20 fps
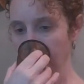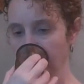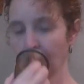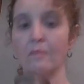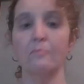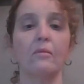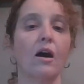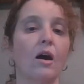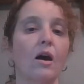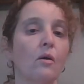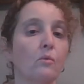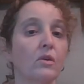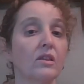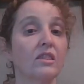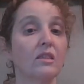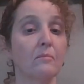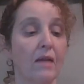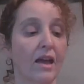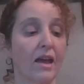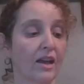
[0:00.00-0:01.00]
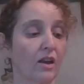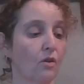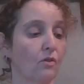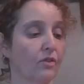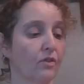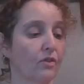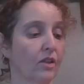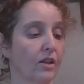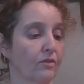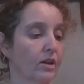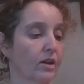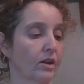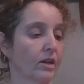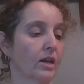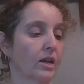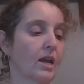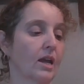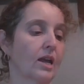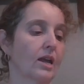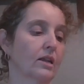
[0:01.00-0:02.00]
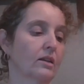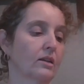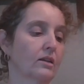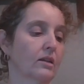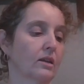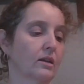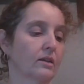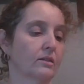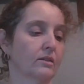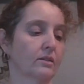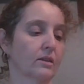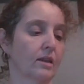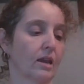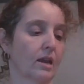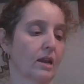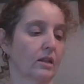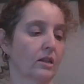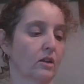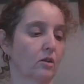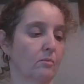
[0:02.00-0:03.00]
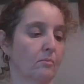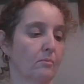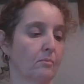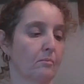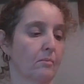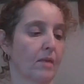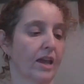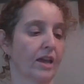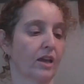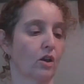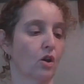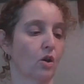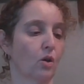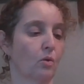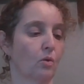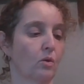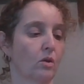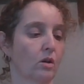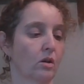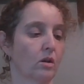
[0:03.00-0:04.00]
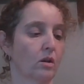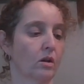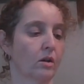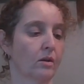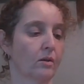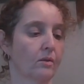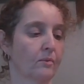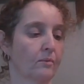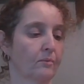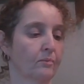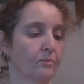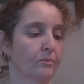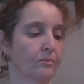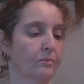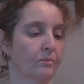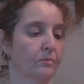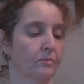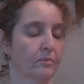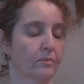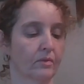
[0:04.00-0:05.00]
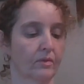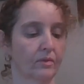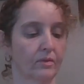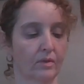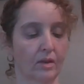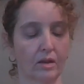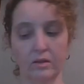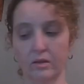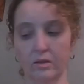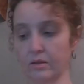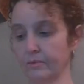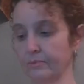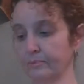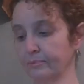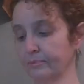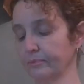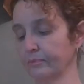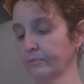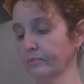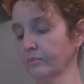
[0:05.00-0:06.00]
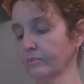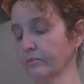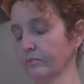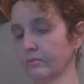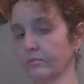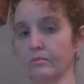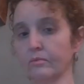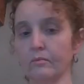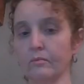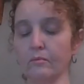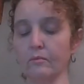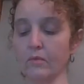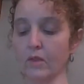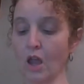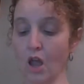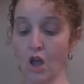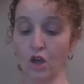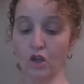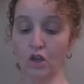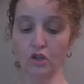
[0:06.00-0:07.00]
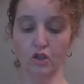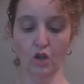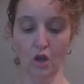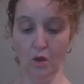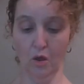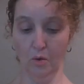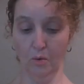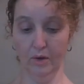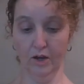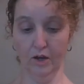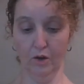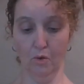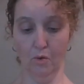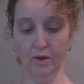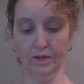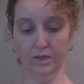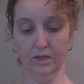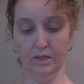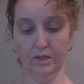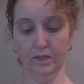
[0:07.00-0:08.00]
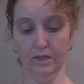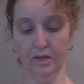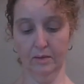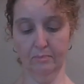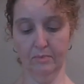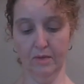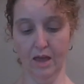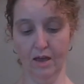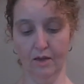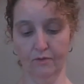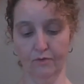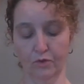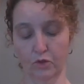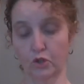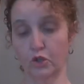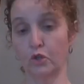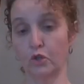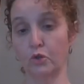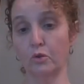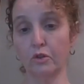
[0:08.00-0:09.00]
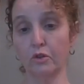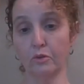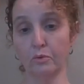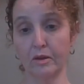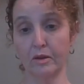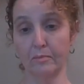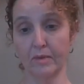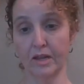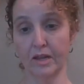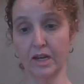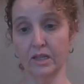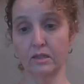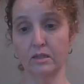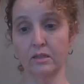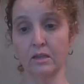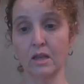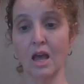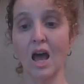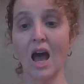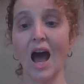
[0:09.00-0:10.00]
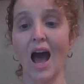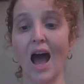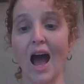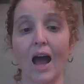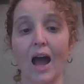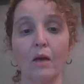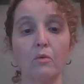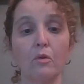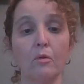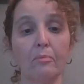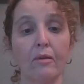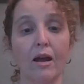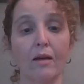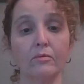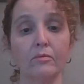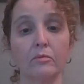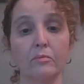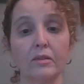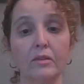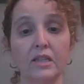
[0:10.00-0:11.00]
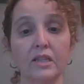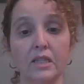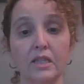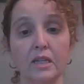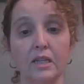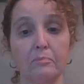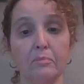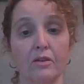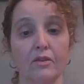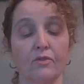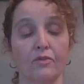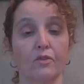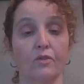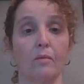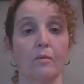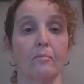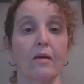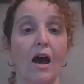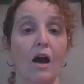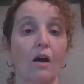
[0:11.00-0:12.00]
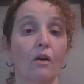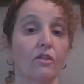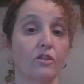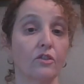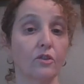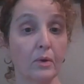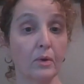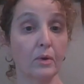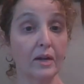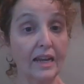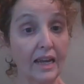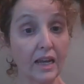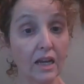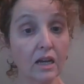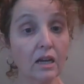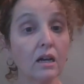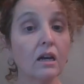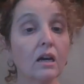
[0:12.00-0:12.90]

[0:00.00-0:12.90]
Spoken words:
but with the mango flavoring, it does get a little mango scent. So we are going to steep that for 2 to 3 minutes. I will probably steep it for about 3